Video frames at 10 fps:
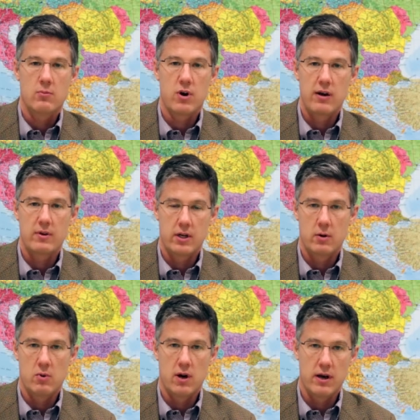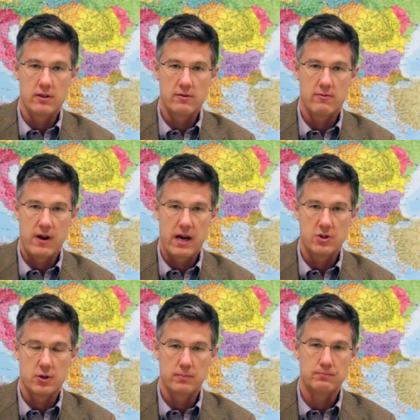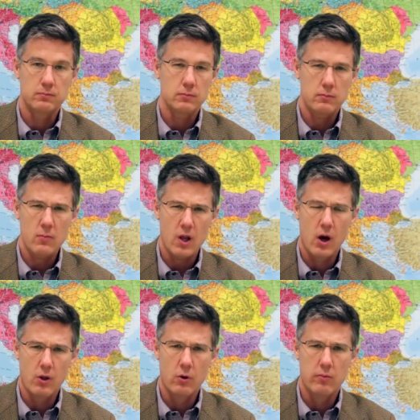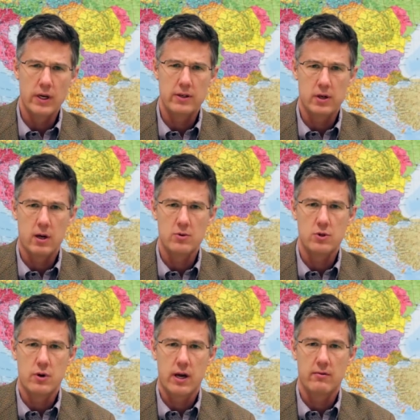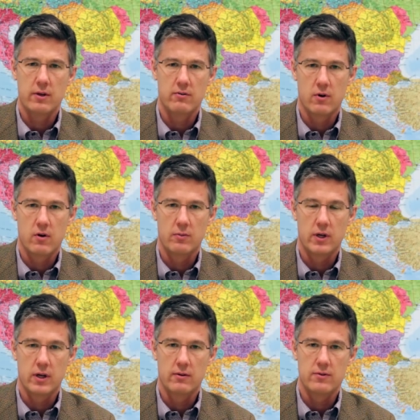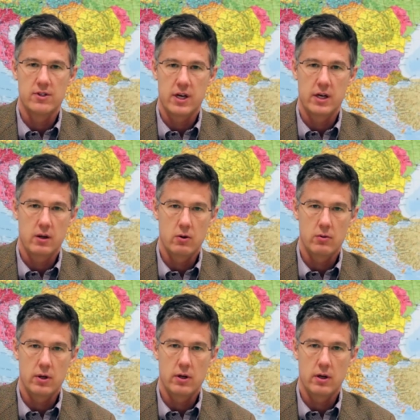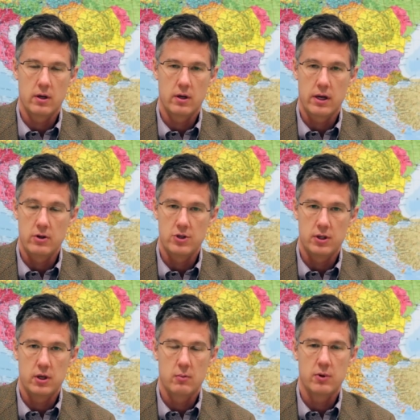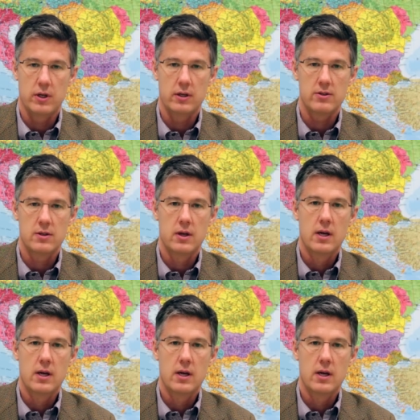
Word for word: private enterprise fashion, although many times you have the involvement of state-owned energy companies.